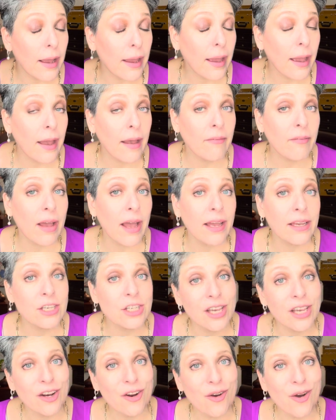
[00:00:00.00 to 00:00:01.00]
have
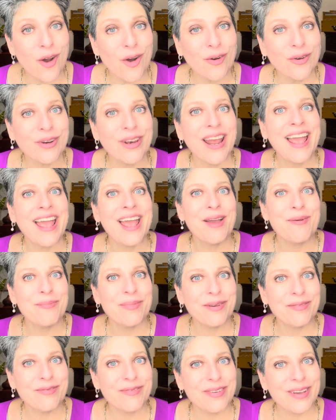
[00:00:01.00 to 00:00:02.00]
eyeshadow on,
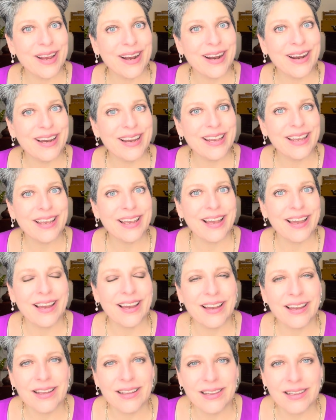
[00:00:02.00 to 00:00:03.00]
but very
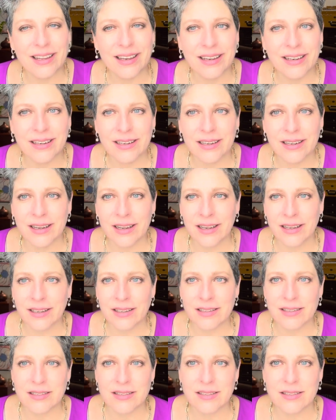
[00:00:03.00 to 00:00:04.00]
light and
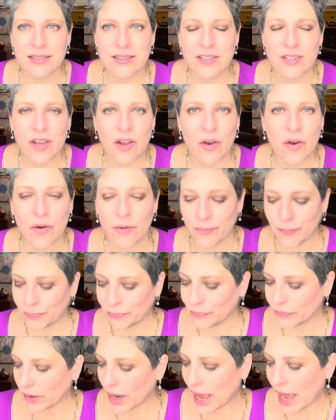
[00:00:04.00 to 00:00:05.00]
nice. So
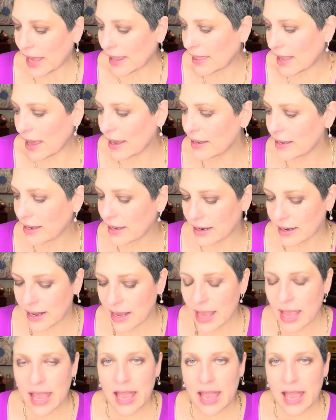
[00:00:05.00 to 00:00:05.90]
I like it.